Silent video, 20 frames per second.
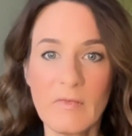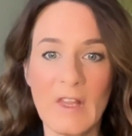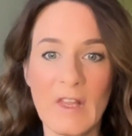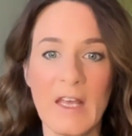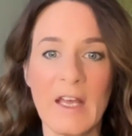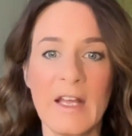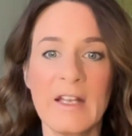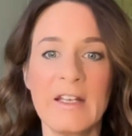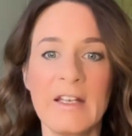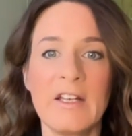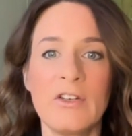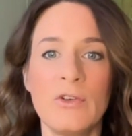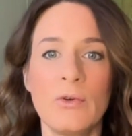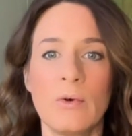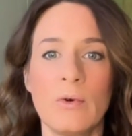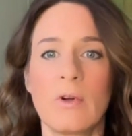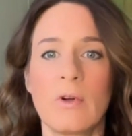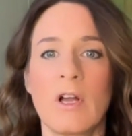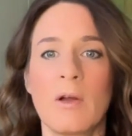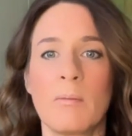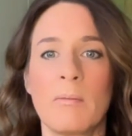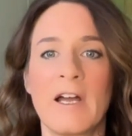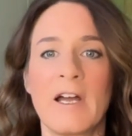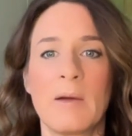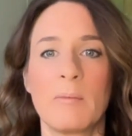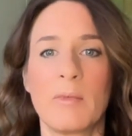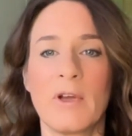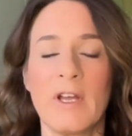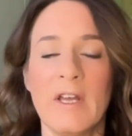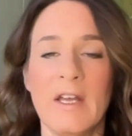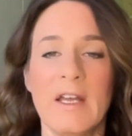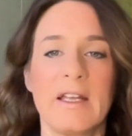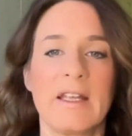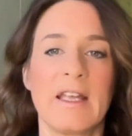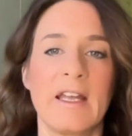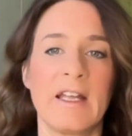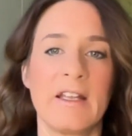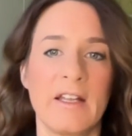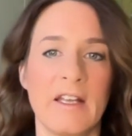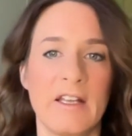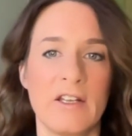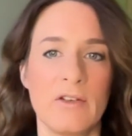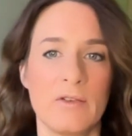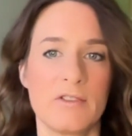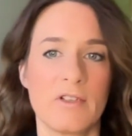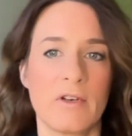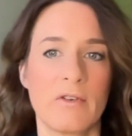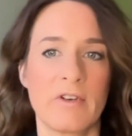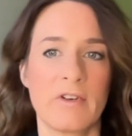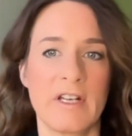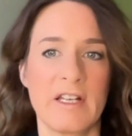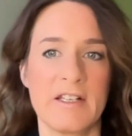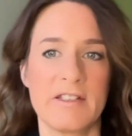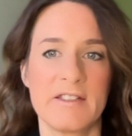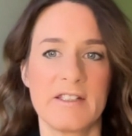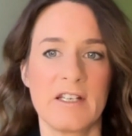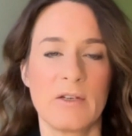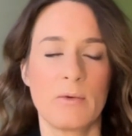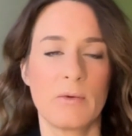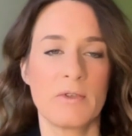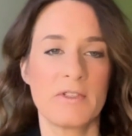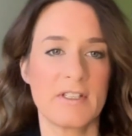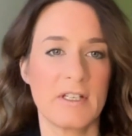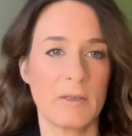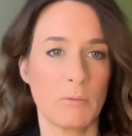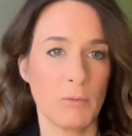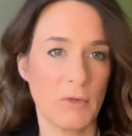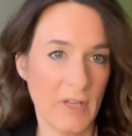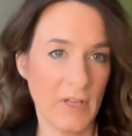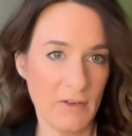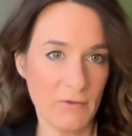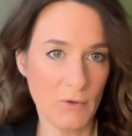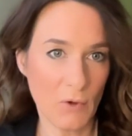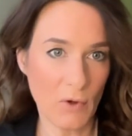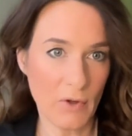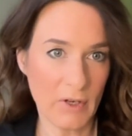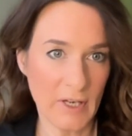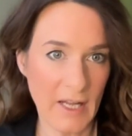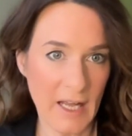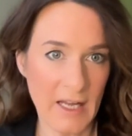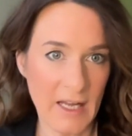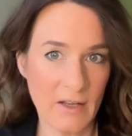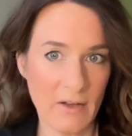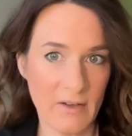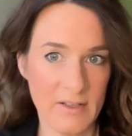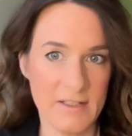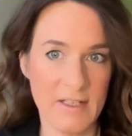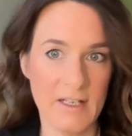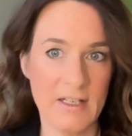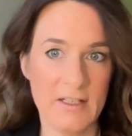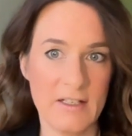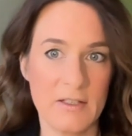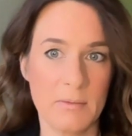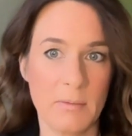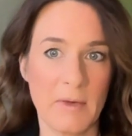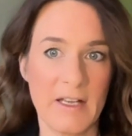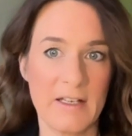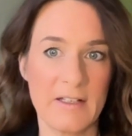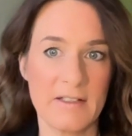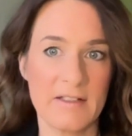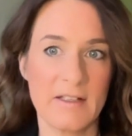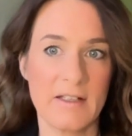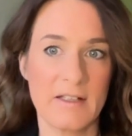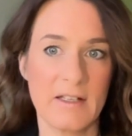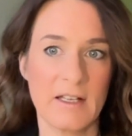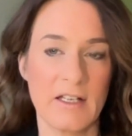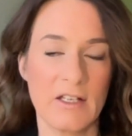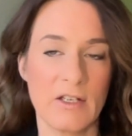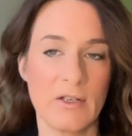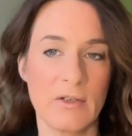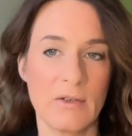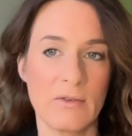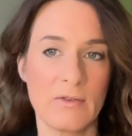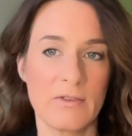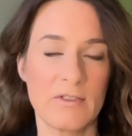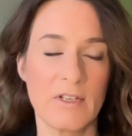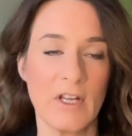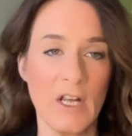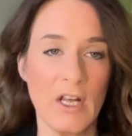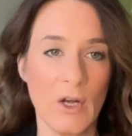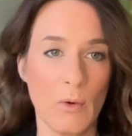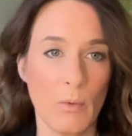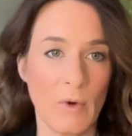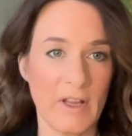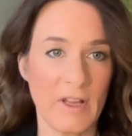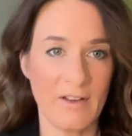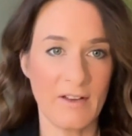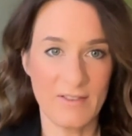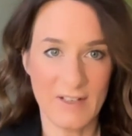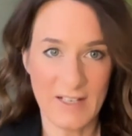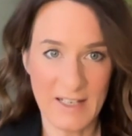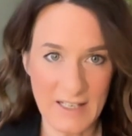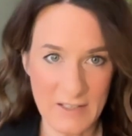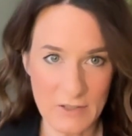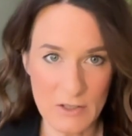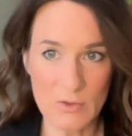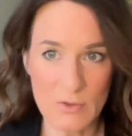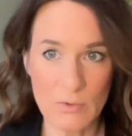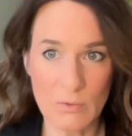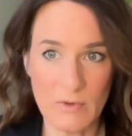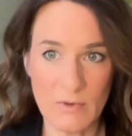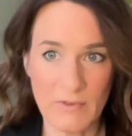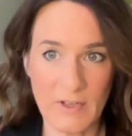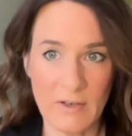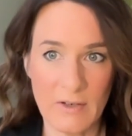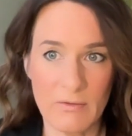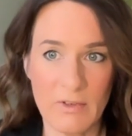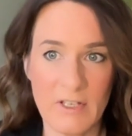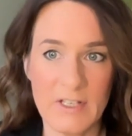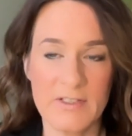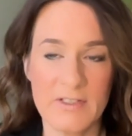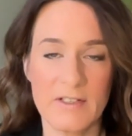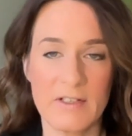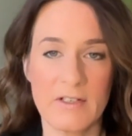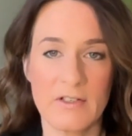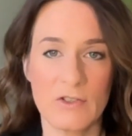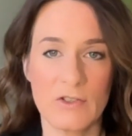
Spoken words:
And then your gut map, again, they use RNA sequencing, but they've got an AI database that they use where they've collected all of their research